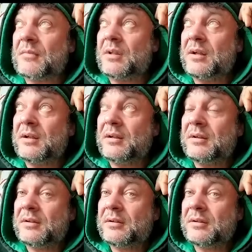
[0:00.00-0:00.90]

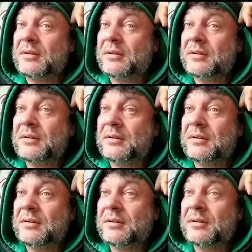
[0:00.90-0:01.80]

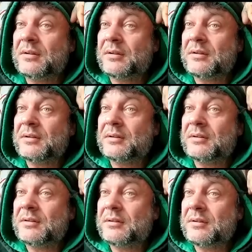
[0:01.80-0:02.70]

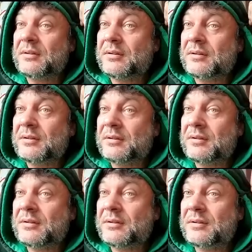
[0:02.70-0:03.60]

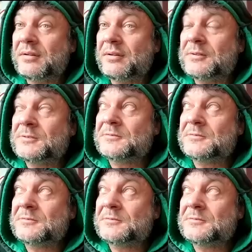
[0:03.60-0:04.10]
This person isn't speaking.